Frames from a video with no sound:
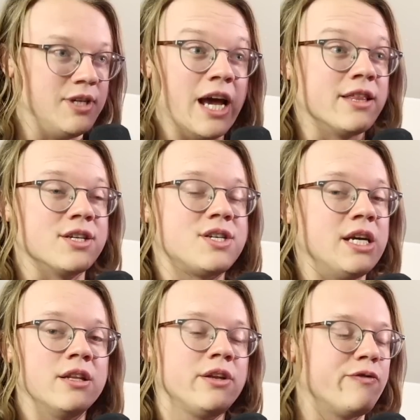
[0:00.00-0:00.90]
Yeah, the
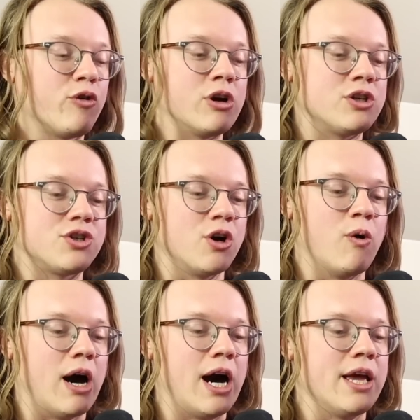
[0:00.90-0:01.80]
ceiling for it is so
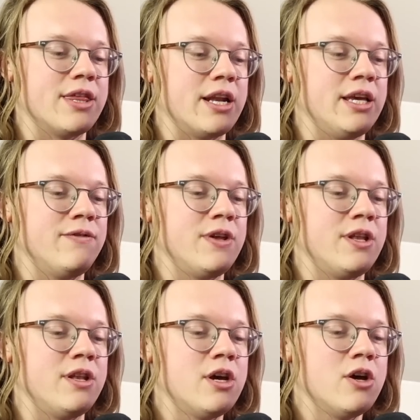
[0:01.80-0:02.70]
high that
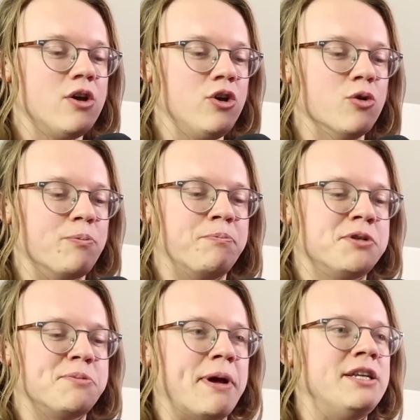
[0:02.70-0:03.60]
even,
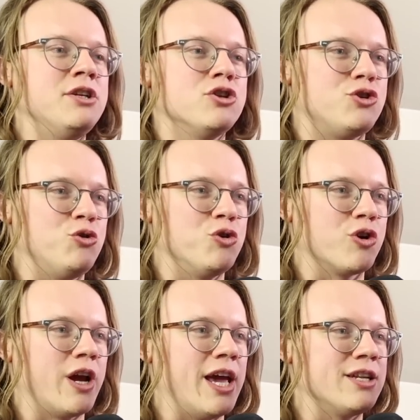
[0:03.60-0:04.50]
spending a
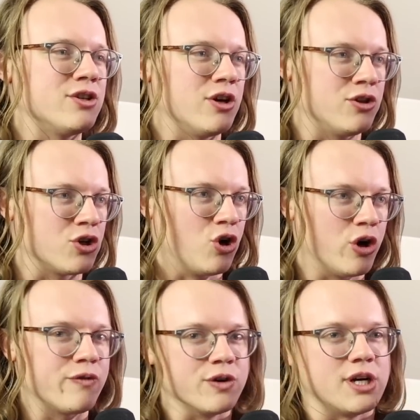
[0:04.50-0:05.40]
tutor and the
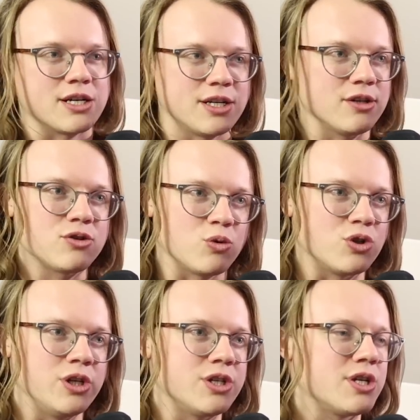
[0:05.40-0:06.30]
card for Dockside
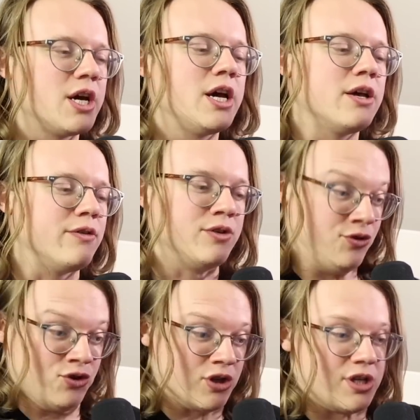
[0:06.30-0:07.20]
Extortionist
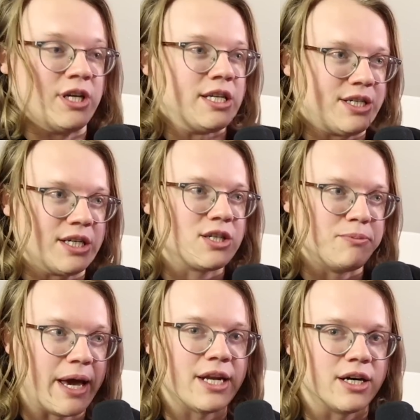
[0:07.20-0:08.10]
just to get 6
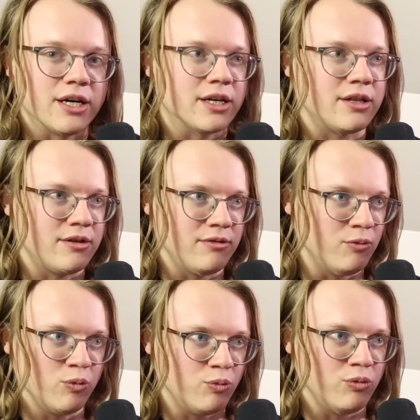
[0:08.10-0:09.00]
mana,
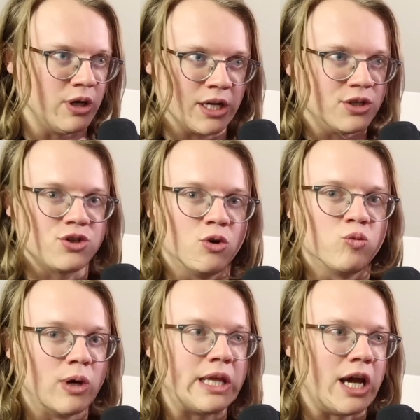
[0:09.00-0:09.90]
it can still
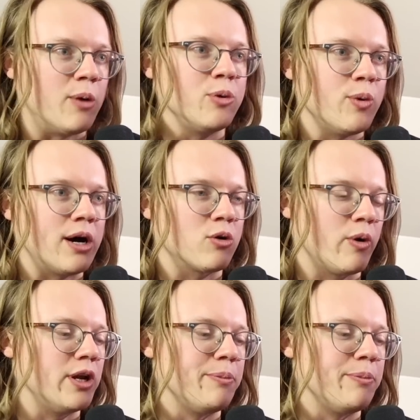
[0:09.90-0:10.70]
really help you out quite a